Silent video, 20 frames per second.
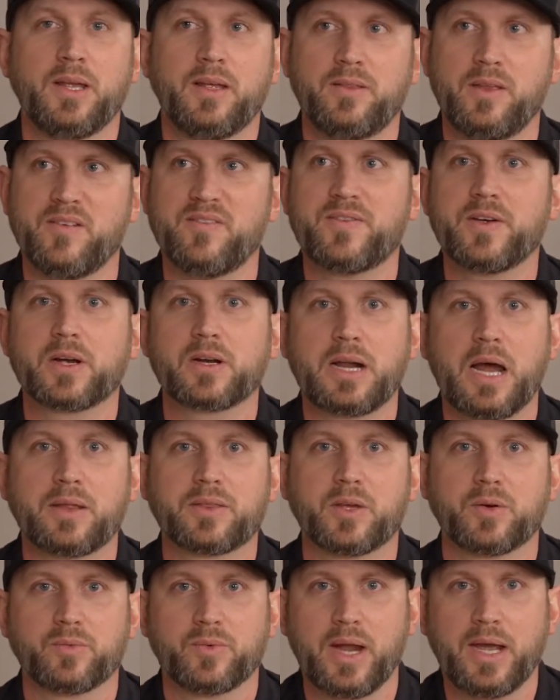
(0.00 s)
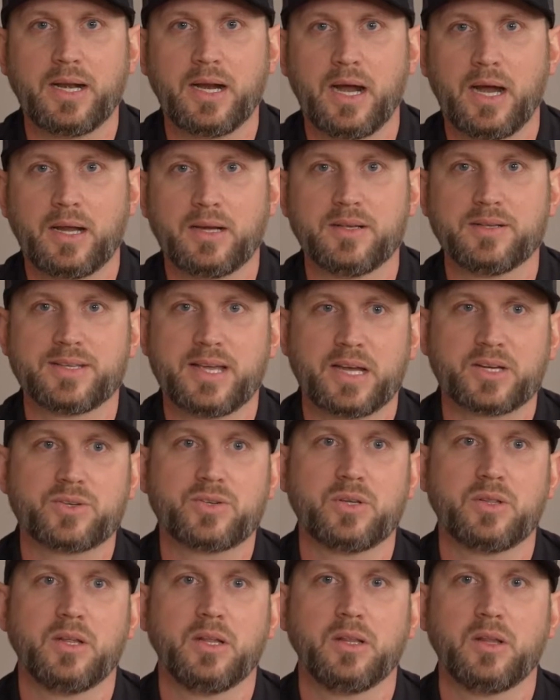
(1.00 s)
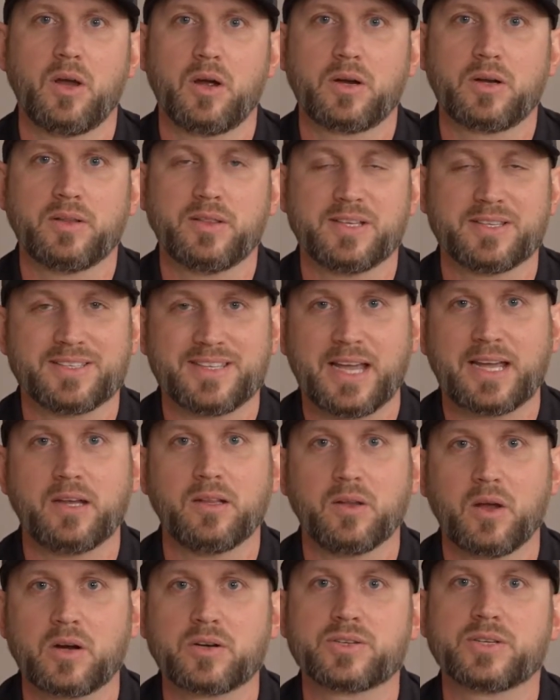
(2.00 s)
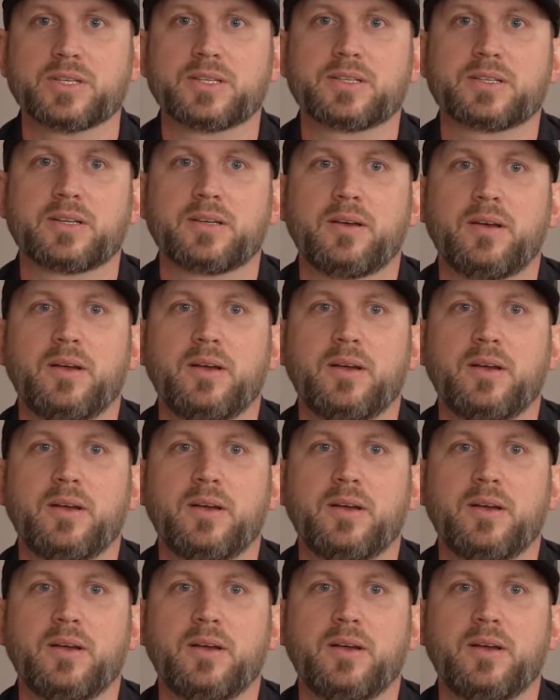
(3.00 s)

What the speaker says: They figured out that radon is actually the second largest